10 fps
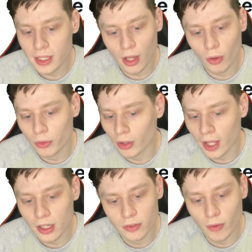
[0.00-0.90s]
download the
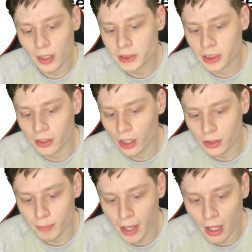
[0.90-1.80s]
latest version. It
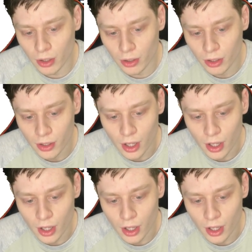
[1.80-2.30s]
doesn't matter.